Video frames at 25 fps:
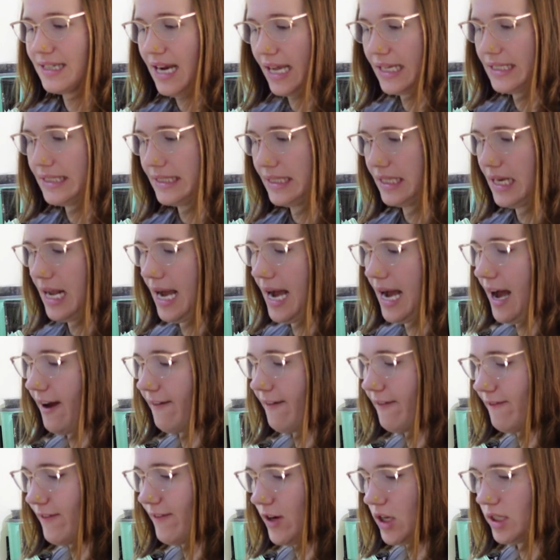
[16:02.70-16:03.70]
nice and
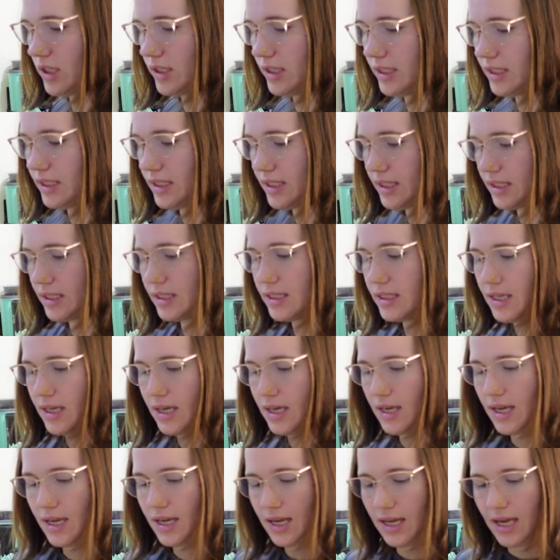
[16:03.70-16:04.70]
hot first.
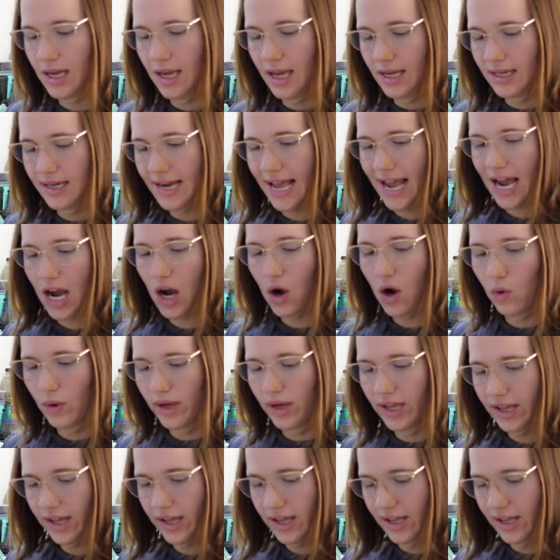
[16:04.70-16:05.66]
Now